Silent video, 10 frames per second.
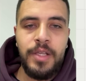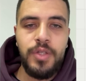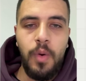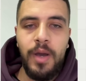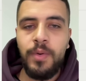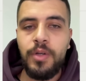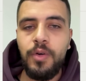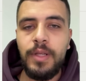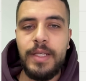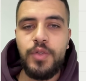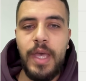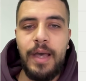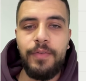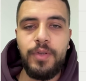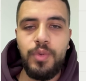So our goal is to
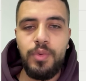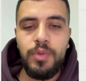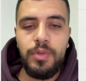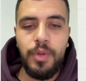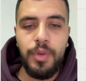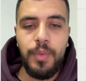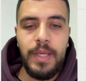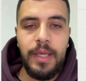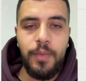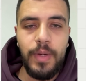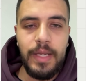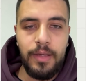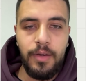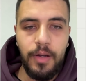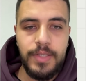have 2 to 3
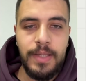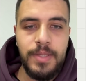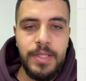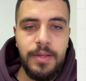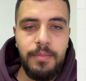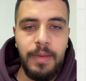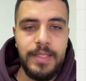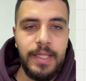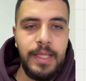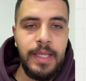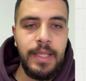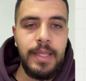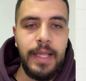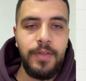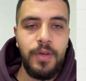winning concepts, basically,
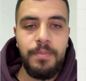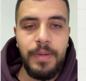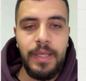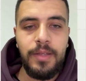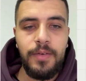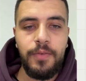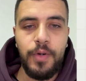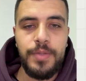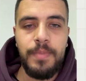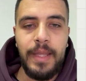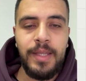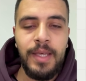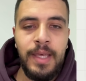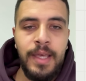that compete for spend.